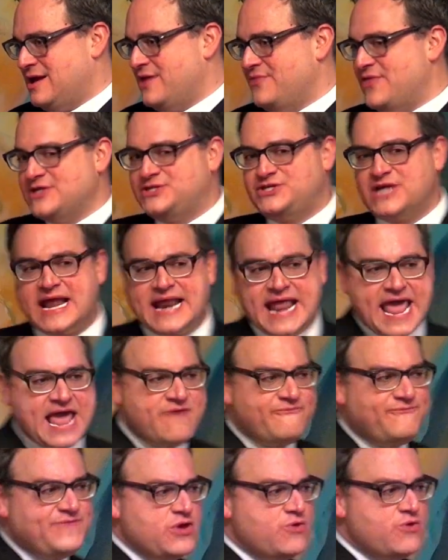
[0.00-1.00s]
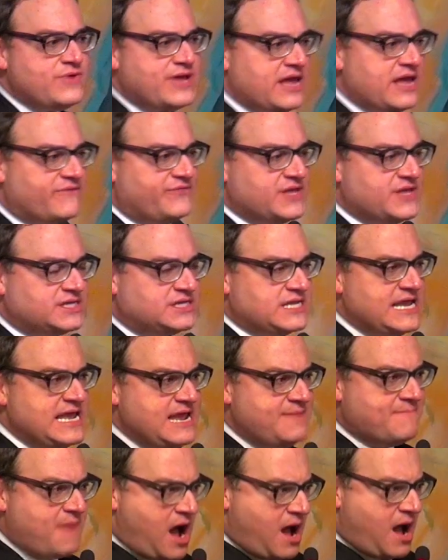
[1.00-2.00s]
They said, if you give this
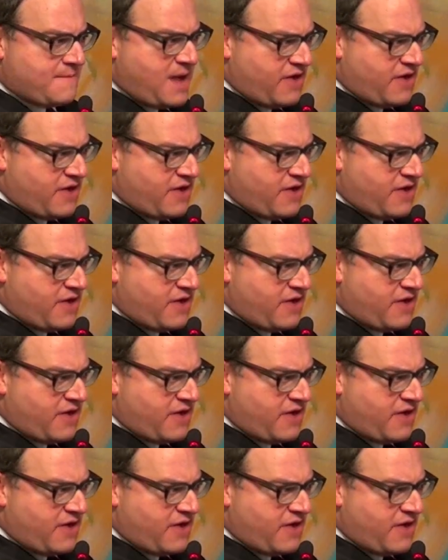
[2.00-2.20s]
imam